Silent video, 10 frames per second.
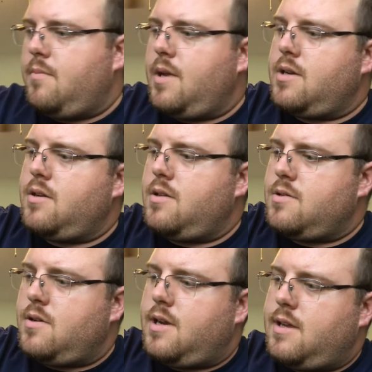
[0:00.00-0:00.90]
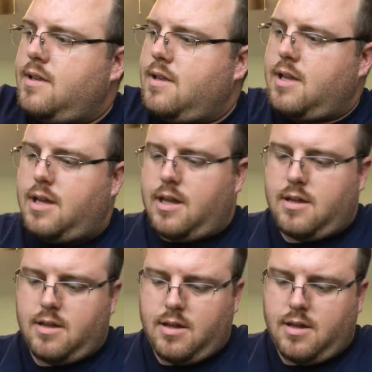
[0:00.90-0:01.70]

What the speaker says: make sure those are nice and tight.